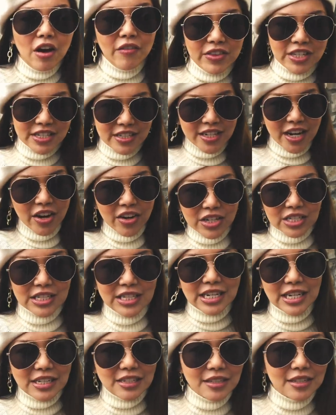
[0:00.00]
of the
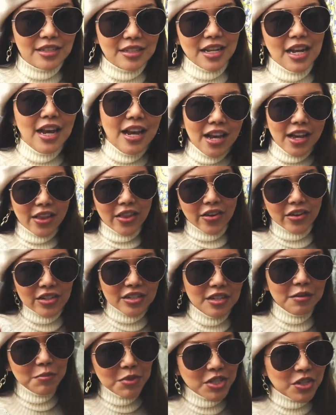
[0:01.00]
Saracens. There are
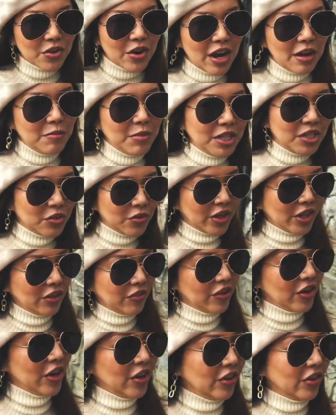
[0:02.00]
some ceramics right
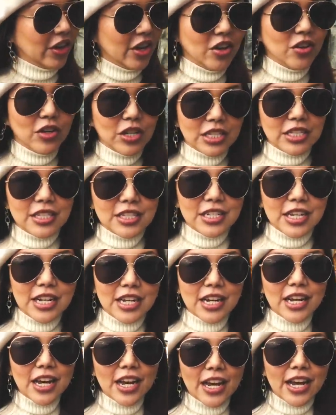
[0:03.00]
over here that you can
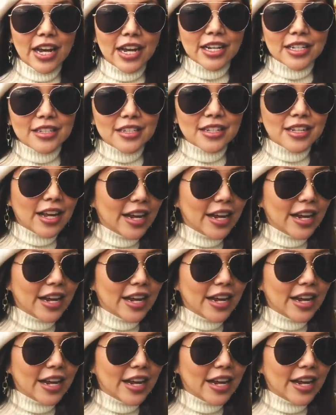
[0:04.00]
see. It's